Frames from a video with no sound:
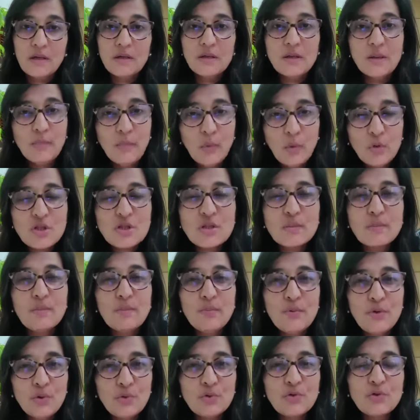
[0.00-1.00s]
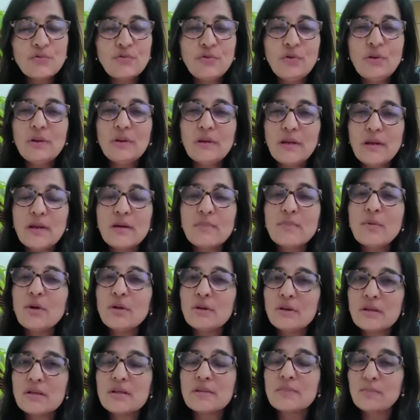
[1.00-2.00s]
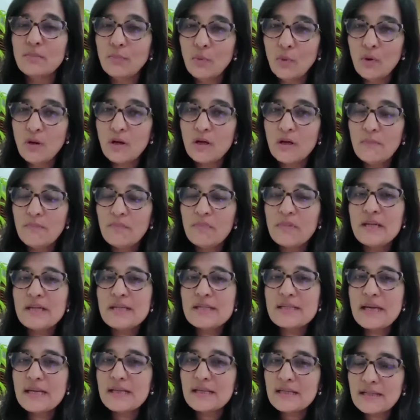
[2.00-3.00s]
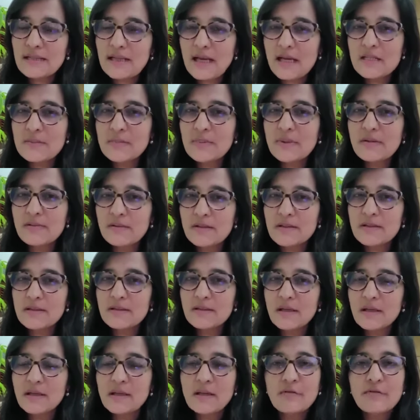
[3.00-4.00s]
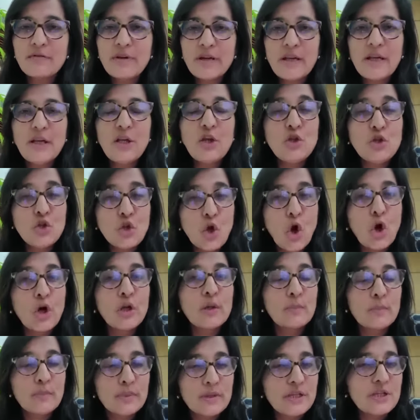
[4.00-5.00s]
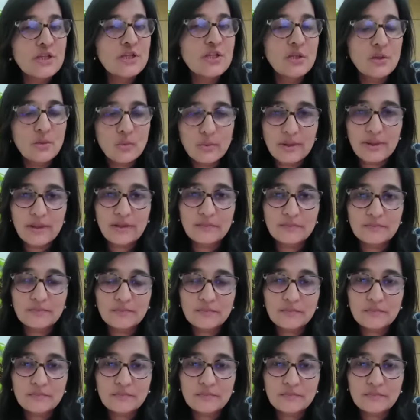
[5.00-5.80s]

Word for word: The most beautiful thing about this book is that it has been written in a very non preachy way.